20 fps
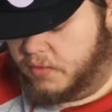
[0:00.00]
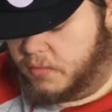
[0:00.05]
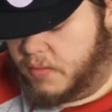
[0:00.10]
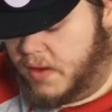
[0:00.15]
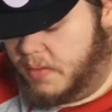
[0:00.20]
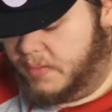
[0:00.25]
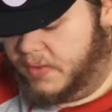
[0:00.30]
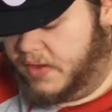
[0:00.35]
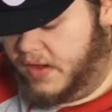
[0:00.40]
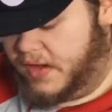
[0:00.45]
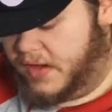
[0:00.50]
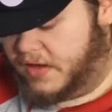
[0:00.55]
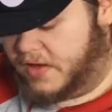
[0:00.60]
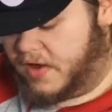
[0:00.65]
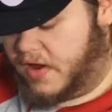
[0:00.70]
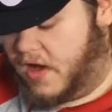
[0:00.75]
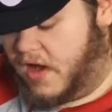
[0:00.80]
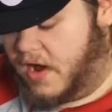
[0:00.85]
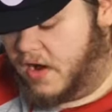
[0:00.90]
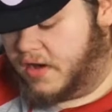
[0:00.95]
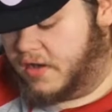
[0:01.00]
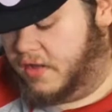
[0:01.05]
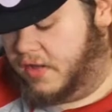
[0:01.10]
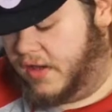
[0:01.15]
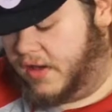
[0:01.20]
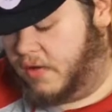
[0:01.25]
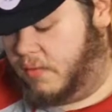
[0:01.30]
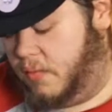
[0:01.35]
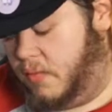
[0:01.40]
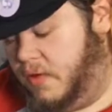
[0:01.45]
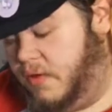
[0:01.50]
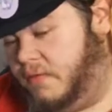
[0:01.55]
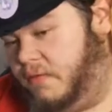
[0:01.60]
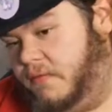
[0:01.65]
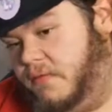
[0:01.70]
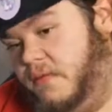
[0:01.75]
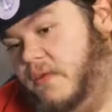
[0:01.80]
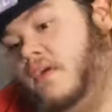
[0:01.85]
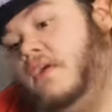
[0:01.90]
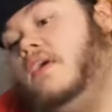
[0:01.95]
want to be like a dog, like a wolf,
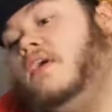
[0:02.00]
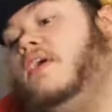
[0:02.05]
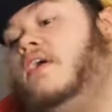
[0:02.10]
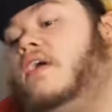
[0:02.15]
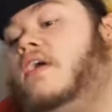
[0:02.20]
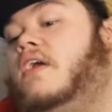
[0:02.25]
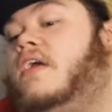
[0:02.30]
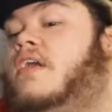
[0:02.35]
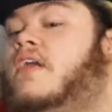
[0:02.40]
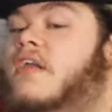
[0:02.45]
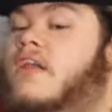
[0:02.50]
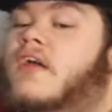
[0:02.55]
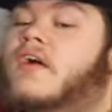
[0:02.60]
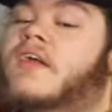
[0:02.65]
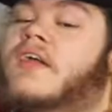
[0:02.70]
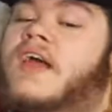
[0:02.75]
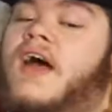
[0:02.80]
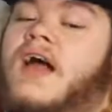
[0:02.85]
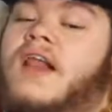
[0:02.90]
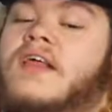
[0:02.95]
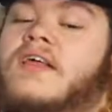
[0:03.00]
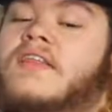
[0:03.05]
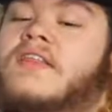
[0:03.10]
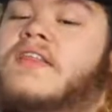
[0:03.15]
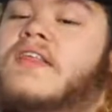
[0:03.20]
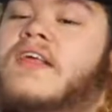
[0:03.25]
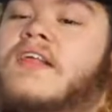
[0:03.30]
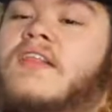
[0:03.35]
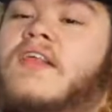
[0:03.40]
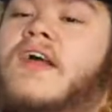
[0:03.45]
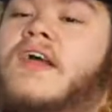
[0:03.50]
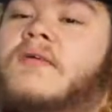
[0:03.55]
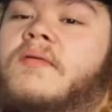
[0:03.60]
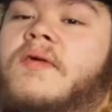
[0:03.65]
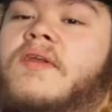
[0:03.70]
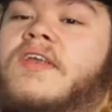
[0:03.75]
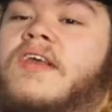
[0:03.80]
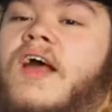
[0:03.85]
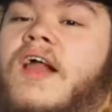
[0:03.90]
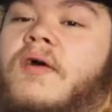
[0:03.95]
you gotta think like
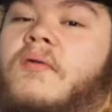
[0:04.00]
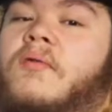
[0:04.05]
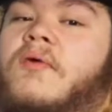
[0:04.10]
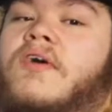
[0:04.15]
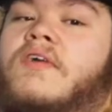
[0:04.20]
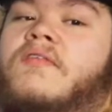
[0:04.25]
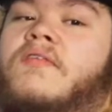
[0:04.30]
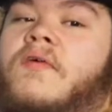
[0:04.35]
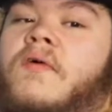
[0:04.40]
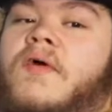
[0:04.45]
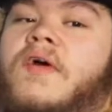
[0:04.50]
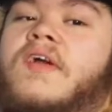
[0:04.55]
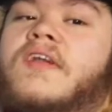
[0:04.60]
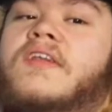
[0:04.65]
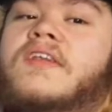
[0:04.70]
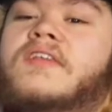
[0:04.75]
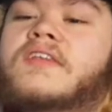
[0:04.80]
one. You gotta work for it.